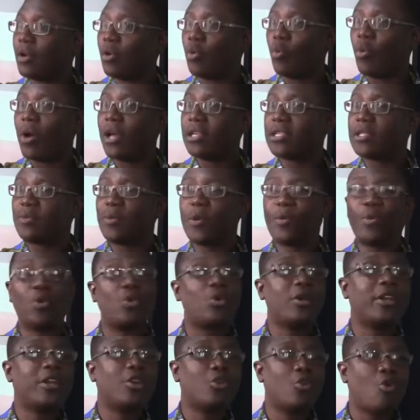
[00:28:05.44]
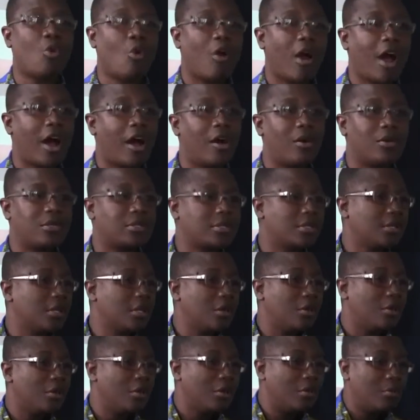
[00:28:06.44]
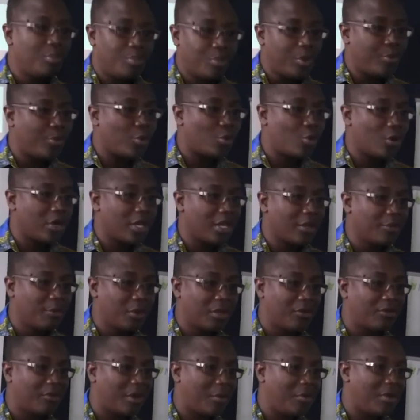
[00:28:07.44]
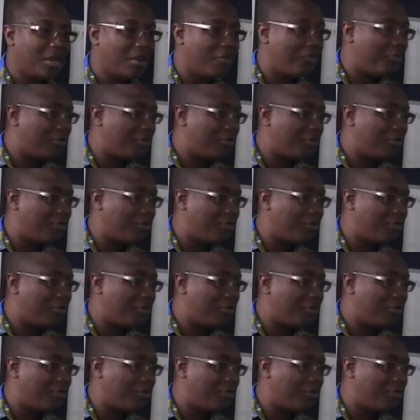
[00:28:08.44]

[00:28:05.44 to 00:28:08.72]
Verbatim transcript: Once people couldn't go out, people couldn't meet family and